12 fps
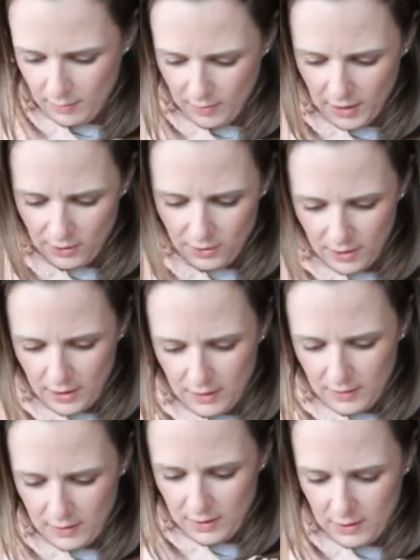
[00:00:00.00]
Make sure it
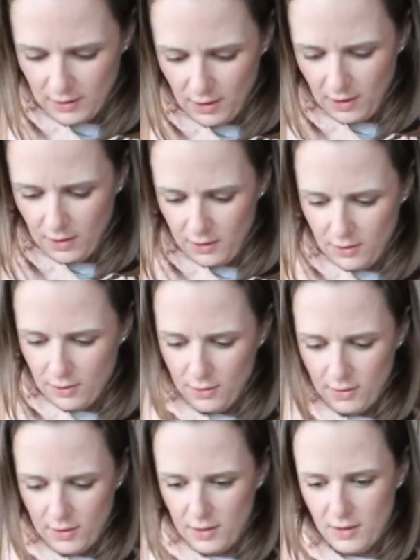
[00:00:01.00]
gets into all the
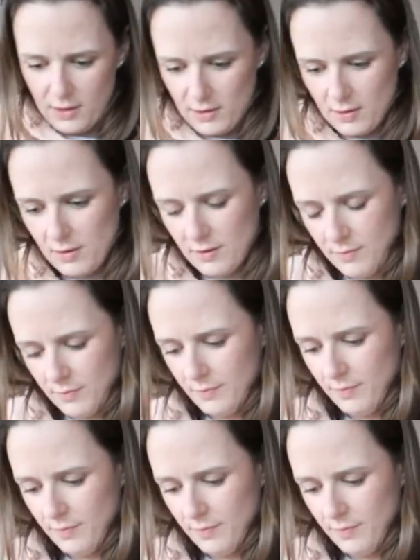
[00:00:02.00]
corners.